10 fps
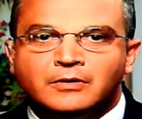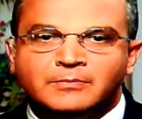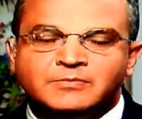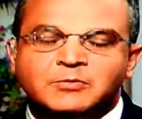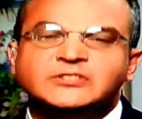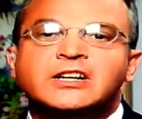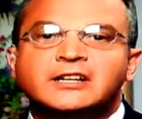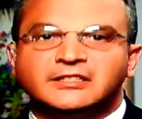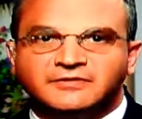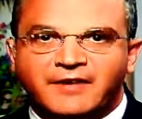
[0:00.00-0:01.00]
It's presented
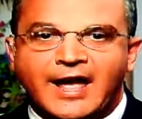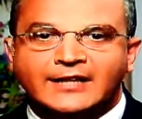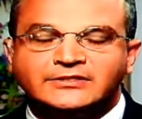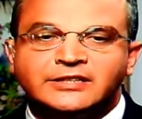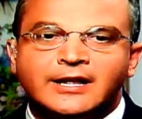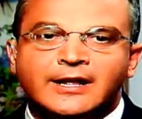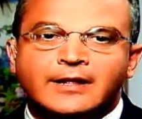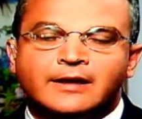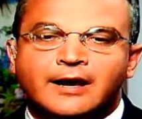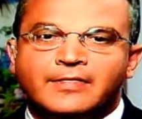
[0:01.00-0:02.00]
as facts,
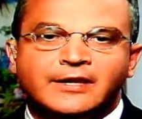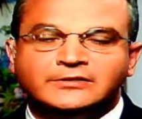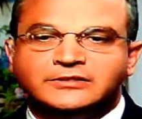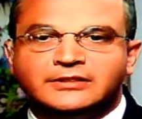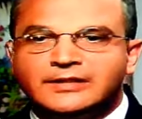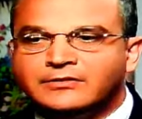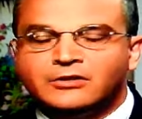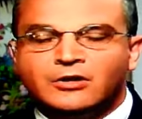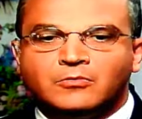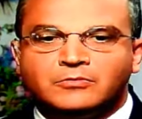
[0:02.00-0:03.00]
uh, things that, that
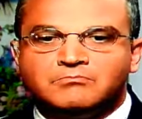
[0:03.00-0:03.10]
don't